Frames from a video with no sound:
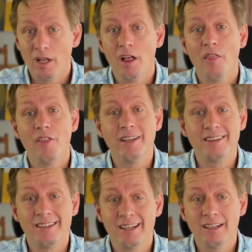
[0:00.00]
They
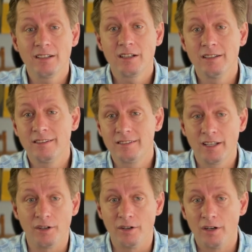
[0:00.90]
didn't
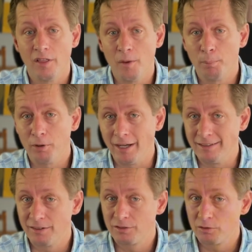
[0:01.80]
consider the
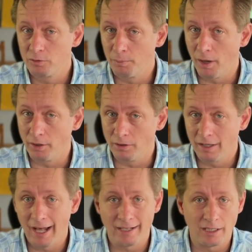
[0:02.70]
plaintiff's rebuttal
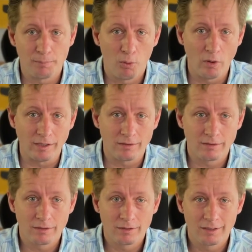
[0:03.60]
at any point.
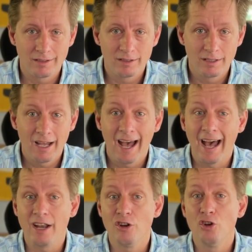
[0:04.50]
At
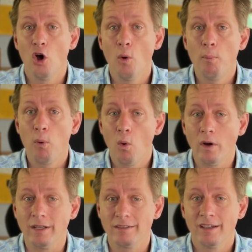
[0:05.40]
no
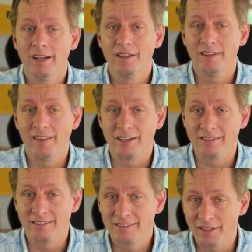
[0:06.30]
point did they
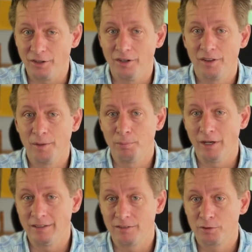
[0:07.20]
consider the
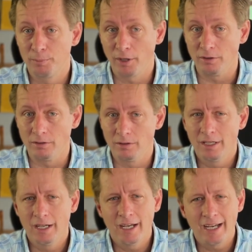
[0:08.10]
plaintiff's rebuttal.
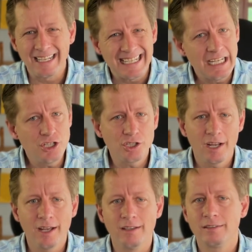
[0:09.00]
In each
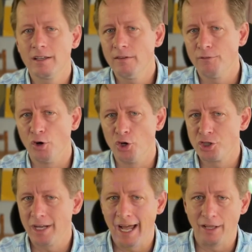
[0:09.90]
case, inversion
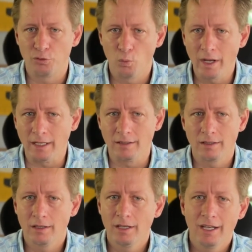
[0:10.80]
adds weight.
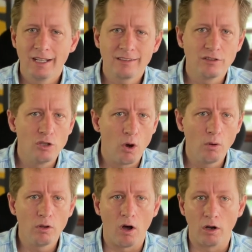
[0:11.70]
It's no
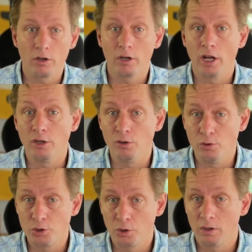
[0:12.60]
longer a
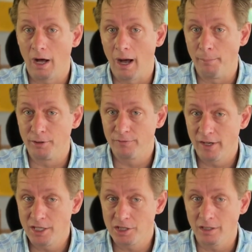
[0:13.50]
neutral
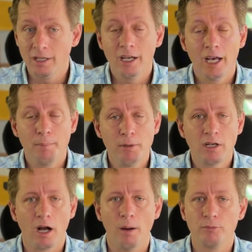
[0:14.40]
observation. It
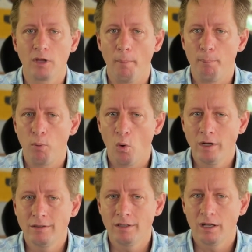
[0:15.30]
becomes a
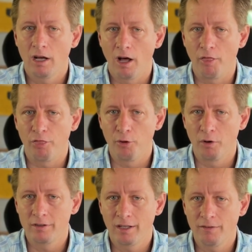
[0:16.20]
pointed,
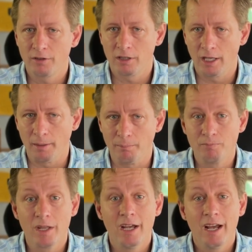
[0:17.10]
authoritative claim.
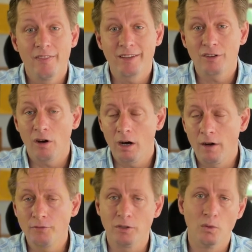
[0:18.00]
And that's
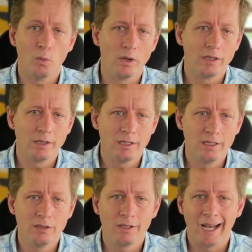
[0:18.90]
often what
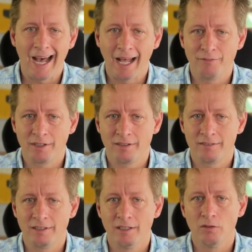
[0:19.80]
legal
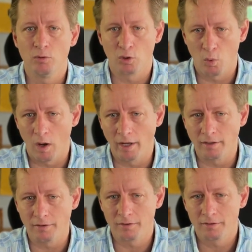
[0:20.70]
advocacy
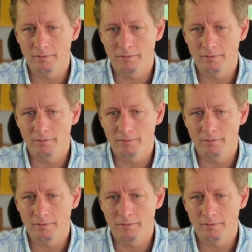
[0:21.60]
requires.